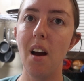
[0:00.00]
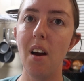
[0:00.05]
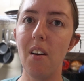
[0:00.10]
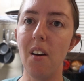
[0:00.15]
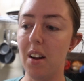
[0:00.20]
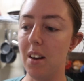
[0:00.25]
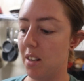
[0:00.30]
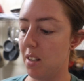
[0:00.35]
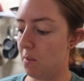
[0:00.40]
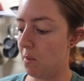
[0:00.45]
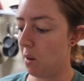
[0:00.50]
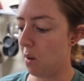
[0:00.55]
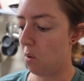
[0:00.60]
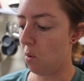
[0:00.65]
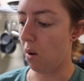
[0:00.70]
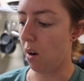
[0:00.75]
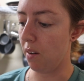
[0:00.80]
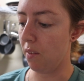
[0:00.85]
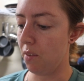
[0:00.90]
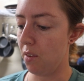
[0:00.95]
Alright, it's been
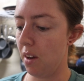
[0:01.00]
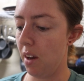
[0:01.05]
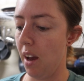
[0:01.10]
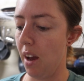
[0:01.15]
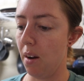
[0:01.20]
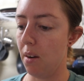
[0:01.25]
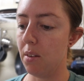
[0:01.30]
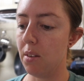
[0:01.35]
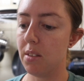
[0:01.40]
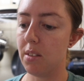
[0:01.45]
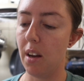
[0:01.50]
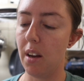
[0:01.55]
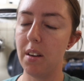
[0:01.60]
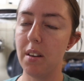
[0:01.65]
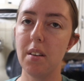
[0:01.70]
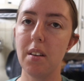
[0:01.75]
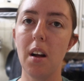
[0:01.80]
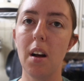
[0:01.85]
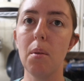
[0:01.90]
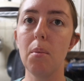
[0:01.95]
quite a few hours. I
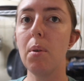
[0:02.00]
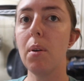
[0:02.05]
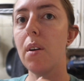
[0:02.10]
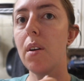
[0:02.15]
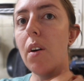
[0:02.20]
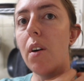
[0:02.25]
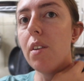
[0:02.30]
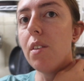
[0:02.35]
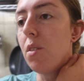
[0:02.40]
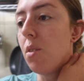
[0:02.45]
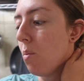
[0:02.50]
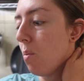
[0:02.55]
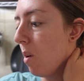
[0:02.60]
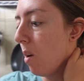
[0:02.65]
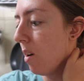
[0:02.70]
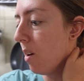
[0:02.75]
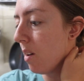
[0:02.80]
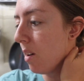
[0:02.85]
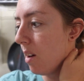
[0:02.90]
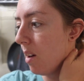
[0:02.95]
ended up going to
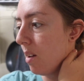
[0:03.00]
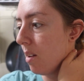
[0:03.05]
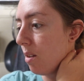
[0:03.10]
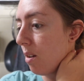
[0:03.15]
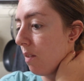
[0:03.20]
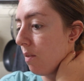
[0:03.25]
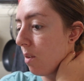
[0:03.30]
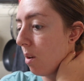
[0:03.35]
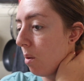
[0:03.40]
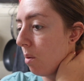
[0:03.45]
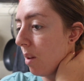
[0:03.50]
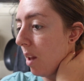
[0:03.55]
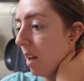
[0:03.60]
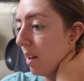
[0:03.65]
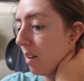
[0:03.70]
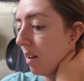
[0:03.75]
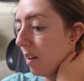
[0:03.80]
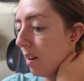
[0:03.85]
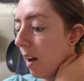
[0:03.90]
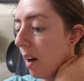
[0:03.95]
work, so I've got all
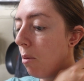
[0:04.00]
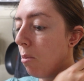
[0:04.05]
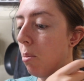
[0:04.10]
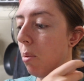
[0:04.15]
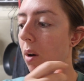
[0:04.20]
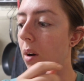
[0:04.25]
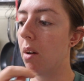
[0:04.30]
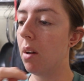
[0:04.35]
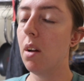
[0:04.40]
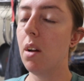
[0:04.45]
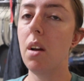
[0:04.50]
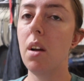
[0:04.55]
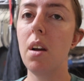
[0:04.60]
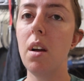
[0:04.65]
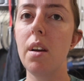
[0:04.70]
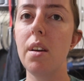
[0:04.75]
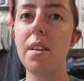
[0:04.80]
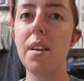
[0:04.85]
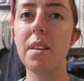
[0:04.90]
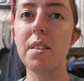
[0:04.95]
that done now. But
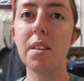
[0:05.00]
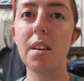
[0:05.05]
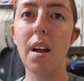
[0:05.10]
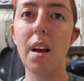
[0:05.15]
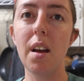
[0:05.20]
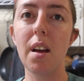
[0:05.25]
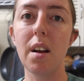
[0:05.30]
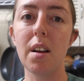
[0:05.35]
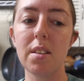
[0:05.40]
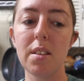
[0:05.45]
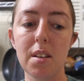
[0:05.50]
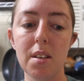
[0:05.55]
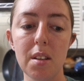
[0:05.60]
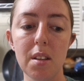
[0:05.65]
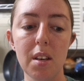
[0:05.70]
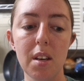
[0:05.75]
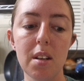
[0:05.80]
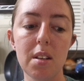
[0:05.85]
yesterday I said to the